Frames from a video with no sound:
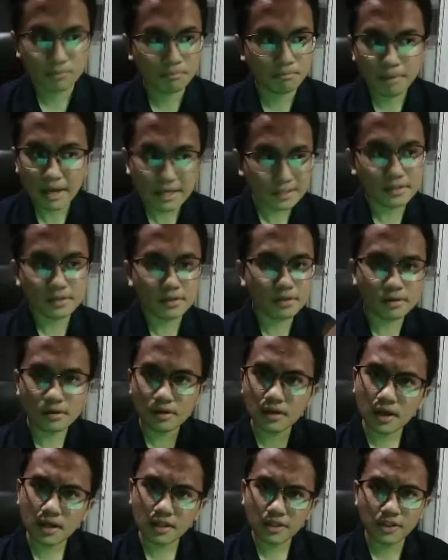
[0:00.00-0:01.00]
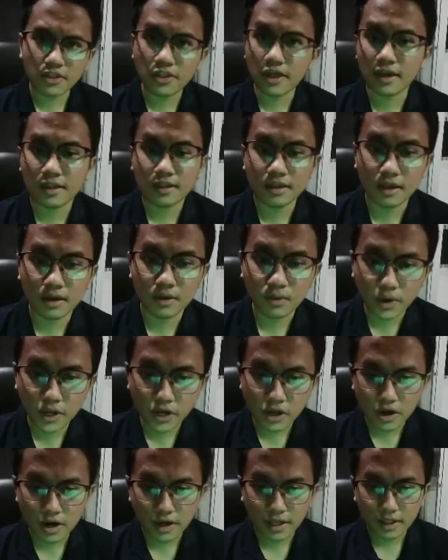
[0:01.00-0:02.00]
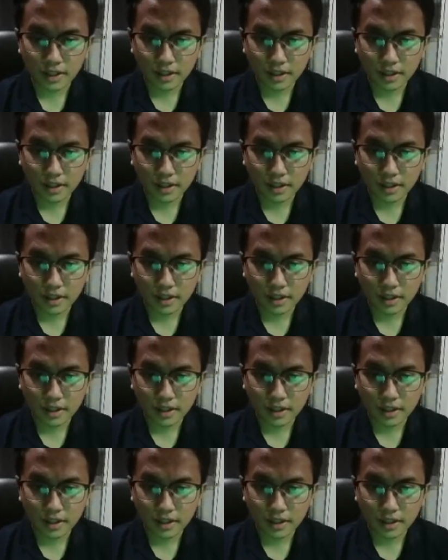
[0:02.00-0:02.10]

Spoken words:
master another technique, why not?